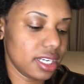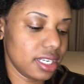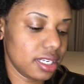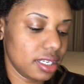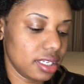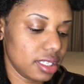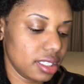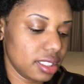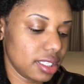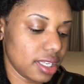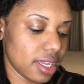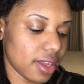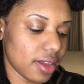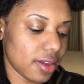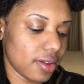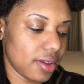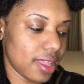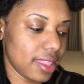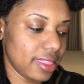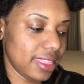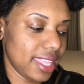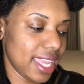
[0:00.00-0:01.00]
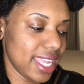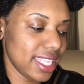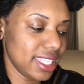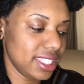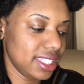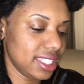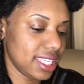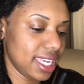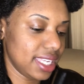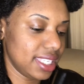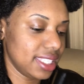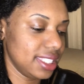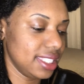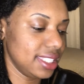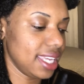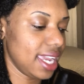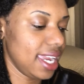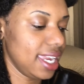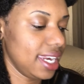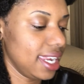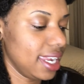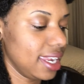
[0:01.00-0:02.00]
So that's
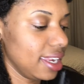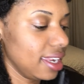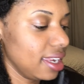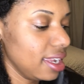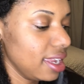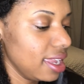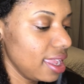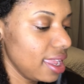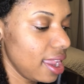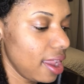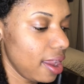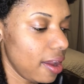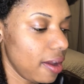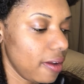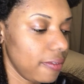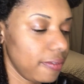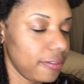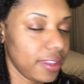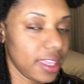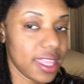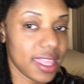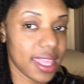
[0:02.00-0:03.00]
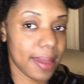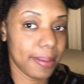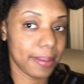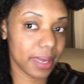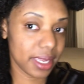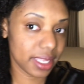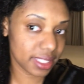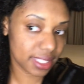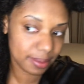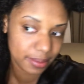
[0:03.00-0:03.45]
exciting. Hopefully that means I'm